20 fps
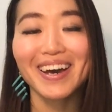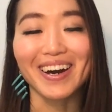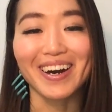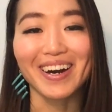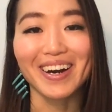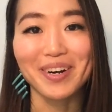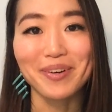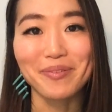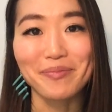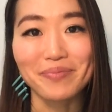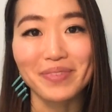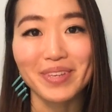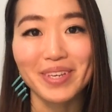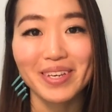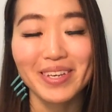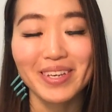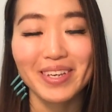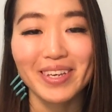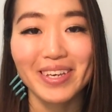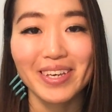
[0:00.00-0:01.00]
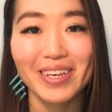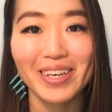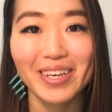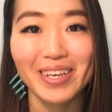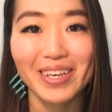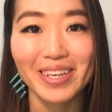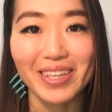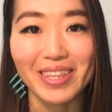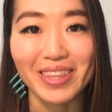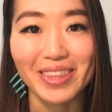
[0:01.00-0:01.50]

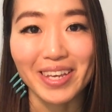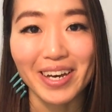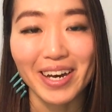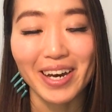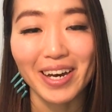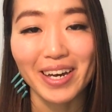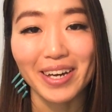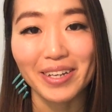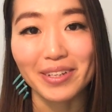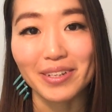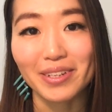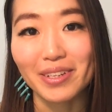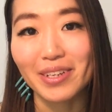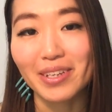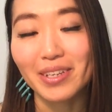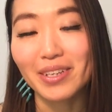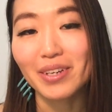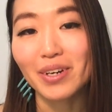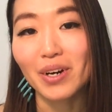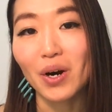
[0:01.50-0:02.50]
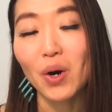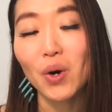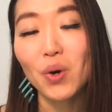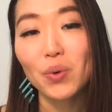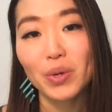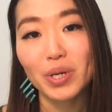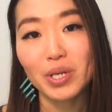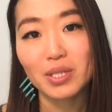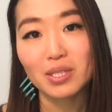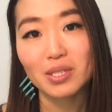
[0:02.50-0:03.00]
that
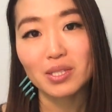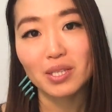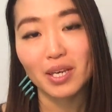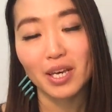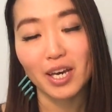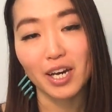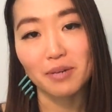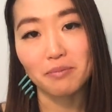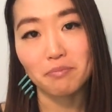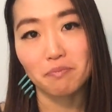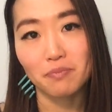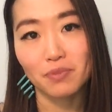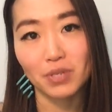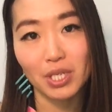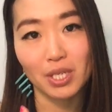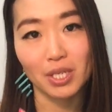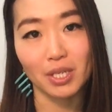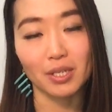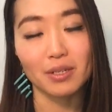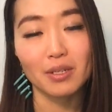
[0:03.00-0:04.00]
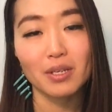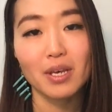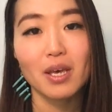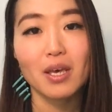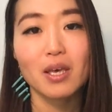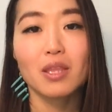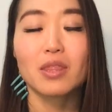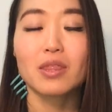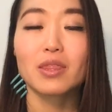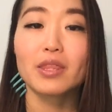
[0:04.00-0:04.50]
always have been.
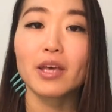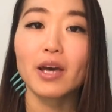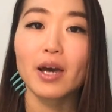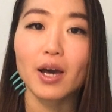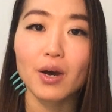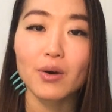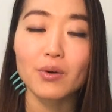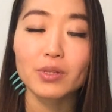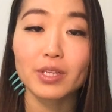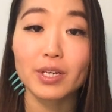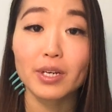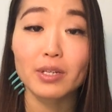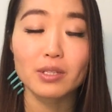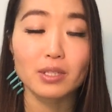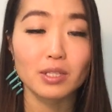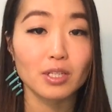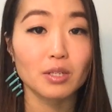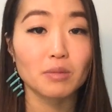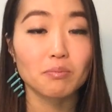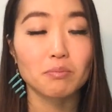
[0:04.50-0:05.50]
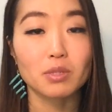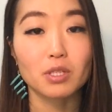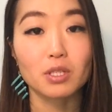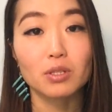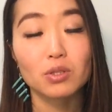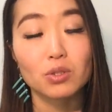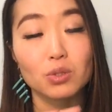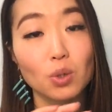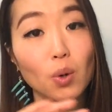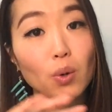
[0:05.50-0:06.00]
Now that can
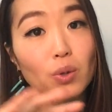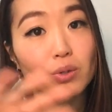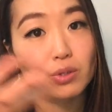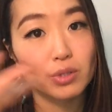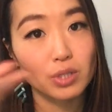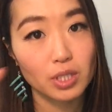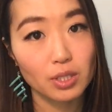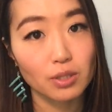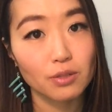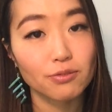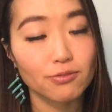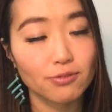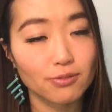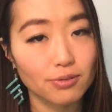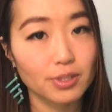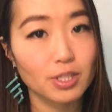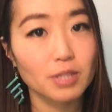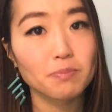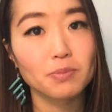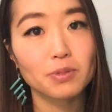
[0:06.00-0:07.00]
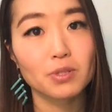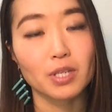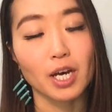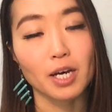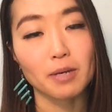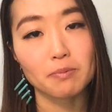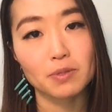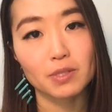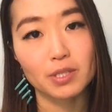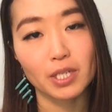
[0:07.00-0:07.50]
be totally flipped
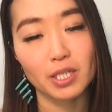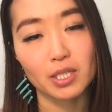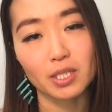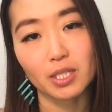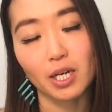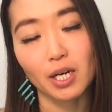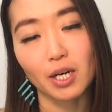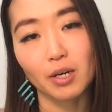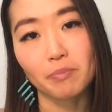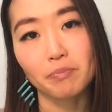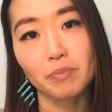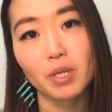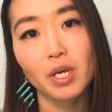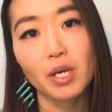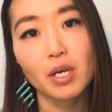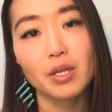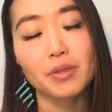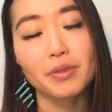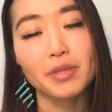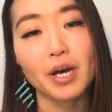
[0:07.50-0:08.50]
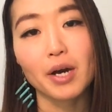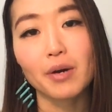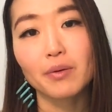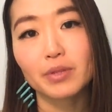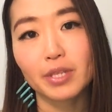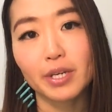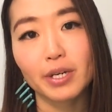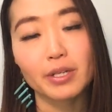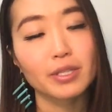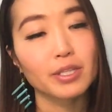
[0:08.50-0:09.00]
upside down. Now
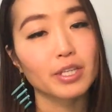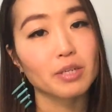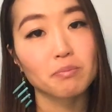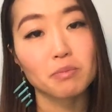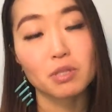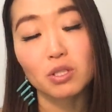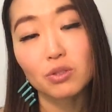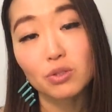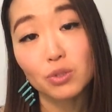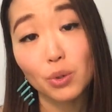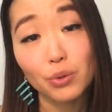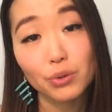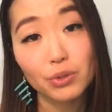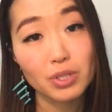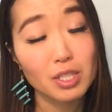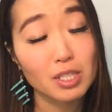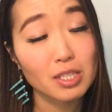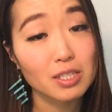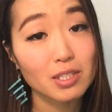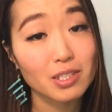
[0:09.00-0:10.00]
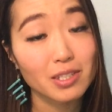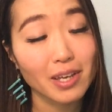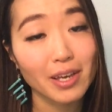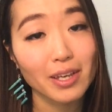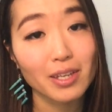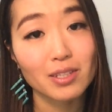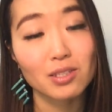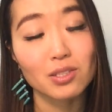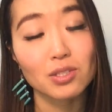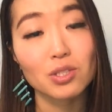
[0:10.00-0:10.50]
that can be totally
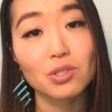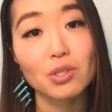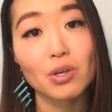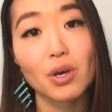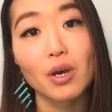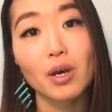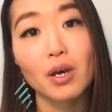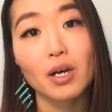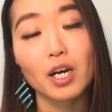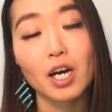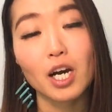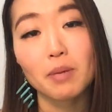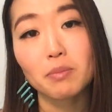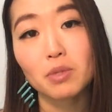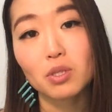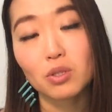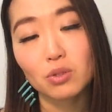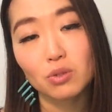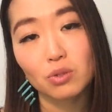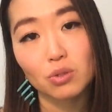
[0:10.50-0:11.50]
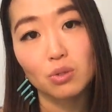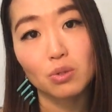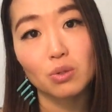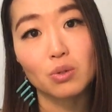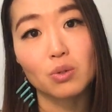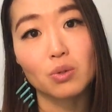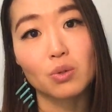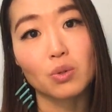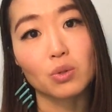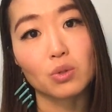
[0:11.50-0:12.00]
changed coming
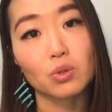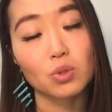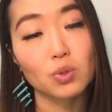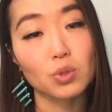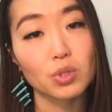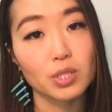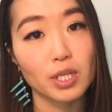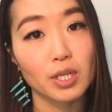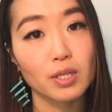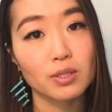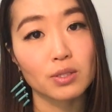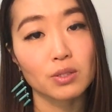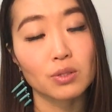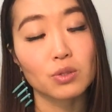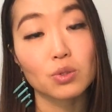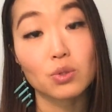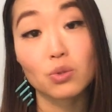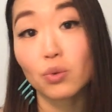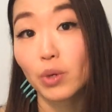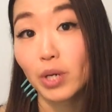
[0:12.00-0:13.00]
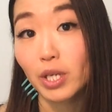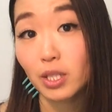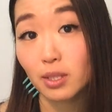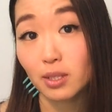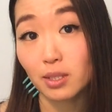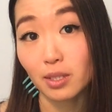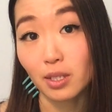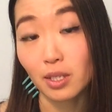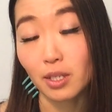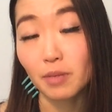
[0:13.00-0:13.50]
to
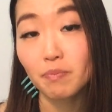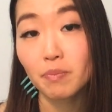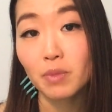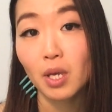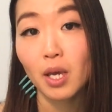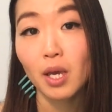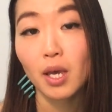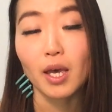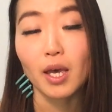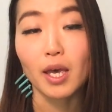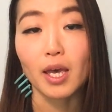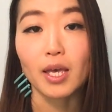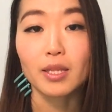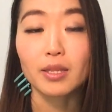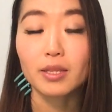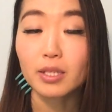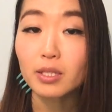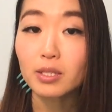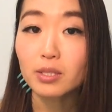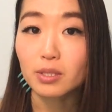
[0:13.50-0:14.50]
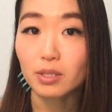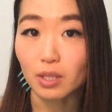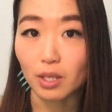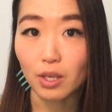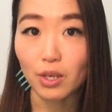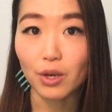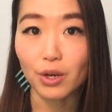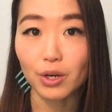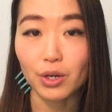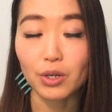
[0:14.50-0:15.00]
2020. And this
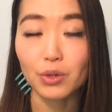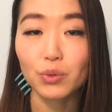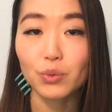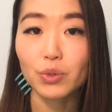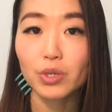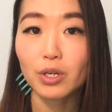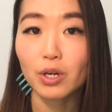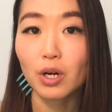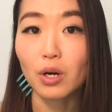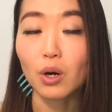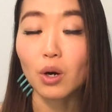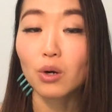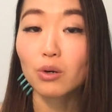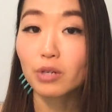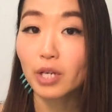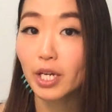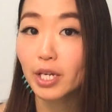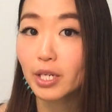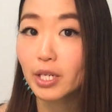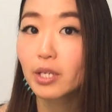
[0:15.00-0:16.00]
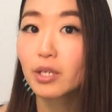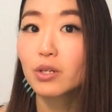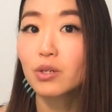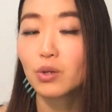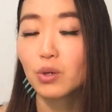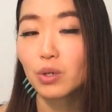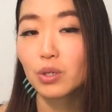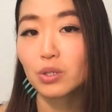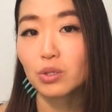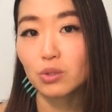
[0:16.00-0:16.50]
year, we are already
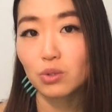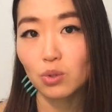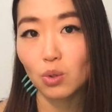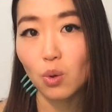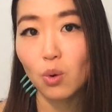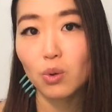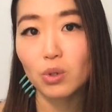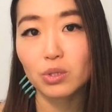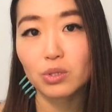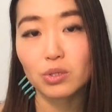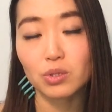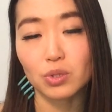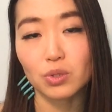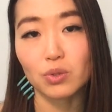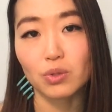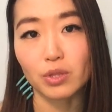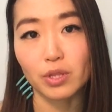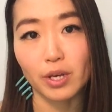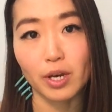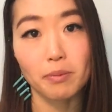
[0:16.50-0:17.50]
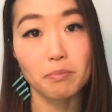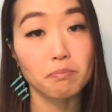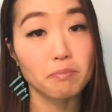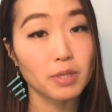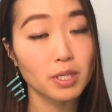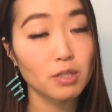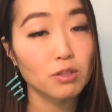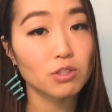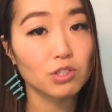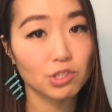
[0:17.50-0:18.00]
going towards to that
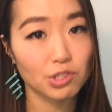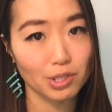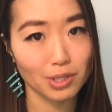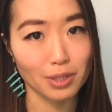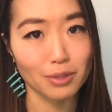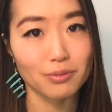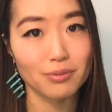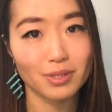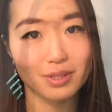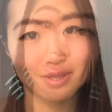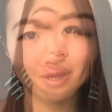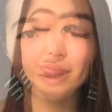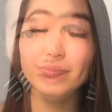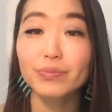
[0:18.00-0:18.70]
big shift.